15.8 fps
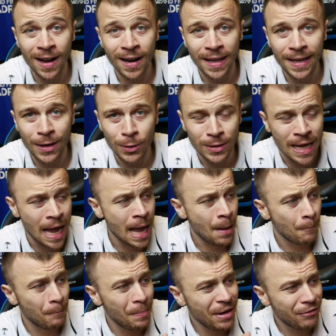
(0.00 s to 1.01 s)
gonna use
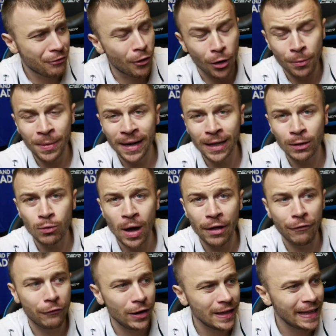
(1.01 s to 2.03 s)
before minute
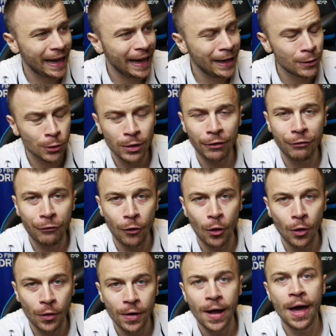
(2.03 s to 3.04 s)
one fit into the
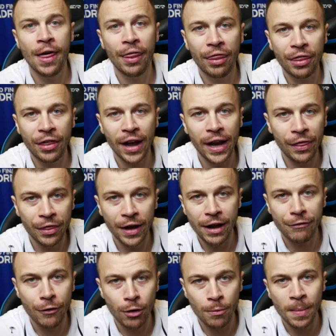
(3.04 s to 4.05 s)

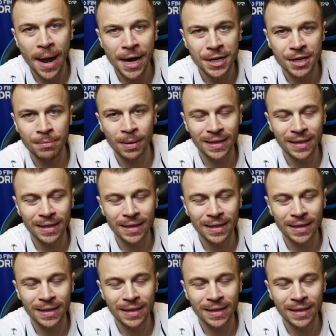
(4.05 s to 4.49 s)
4-3-3 formation?